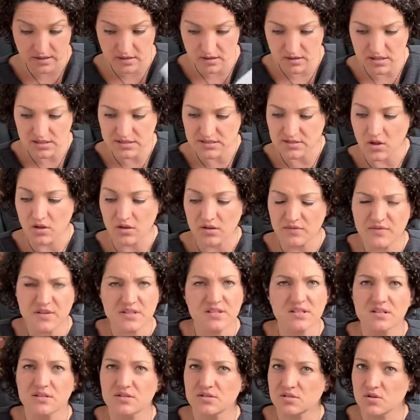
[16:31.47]
because all of
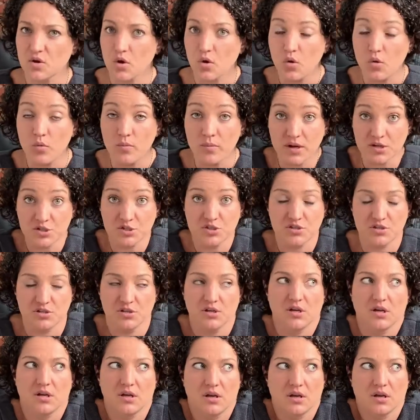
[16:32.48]
this is so much
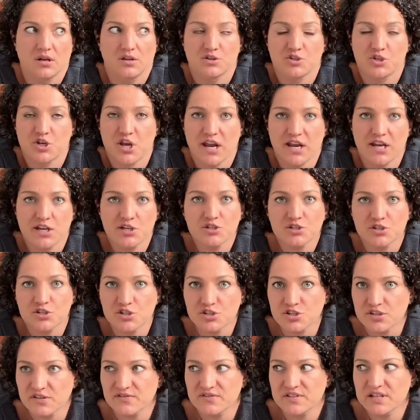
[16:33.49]
change and
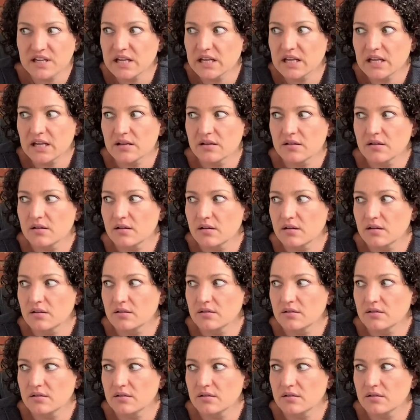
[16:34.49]
shifting and